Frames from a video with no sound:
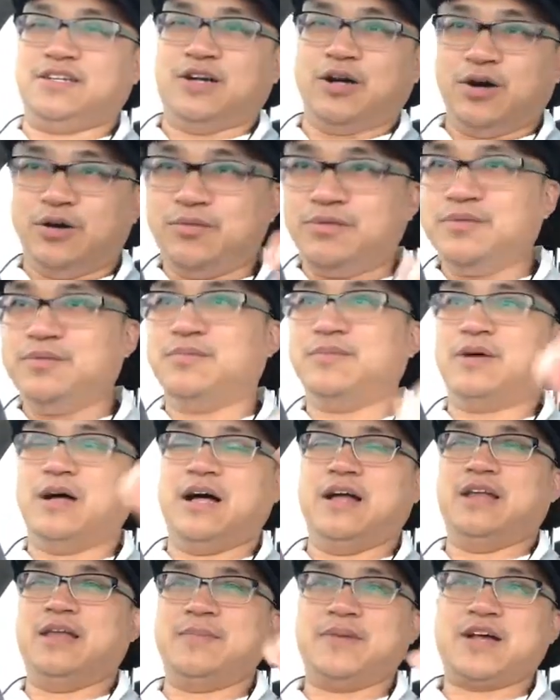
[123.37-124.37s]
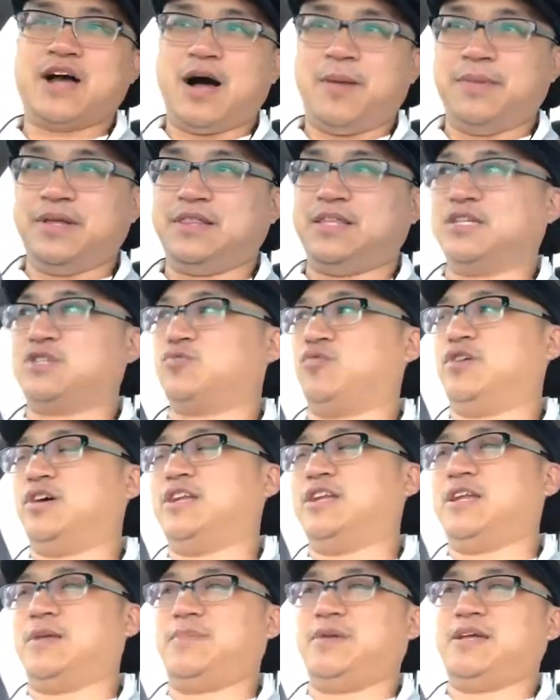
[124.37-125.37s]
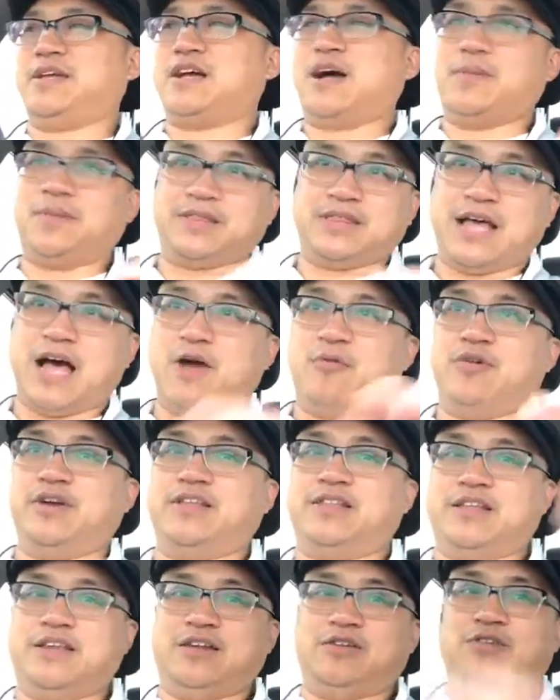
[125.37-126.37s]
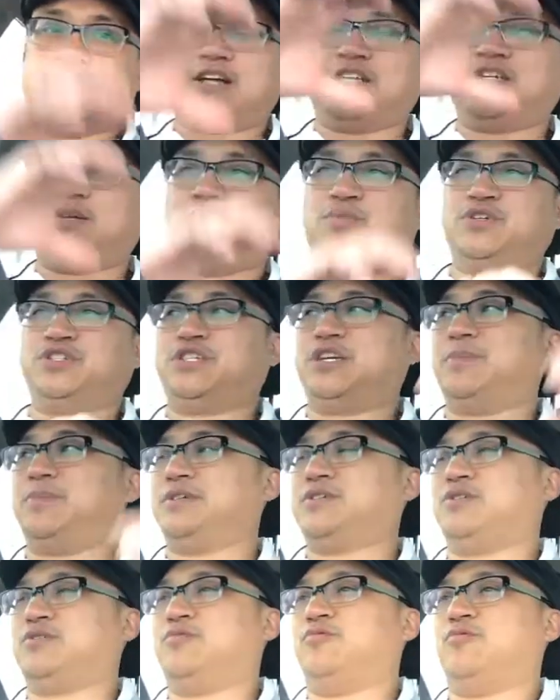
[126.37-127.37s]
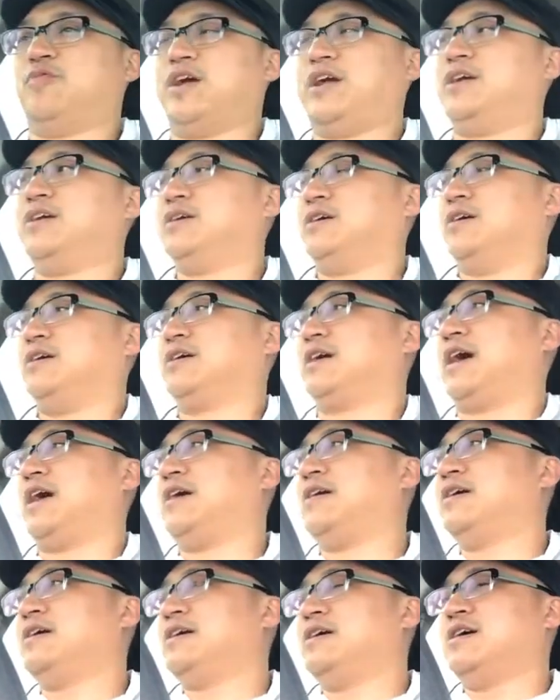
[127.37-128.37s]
you know, Uh, let me comment this one, let me comment that one, and then it'll actually push it up a certain way, okay?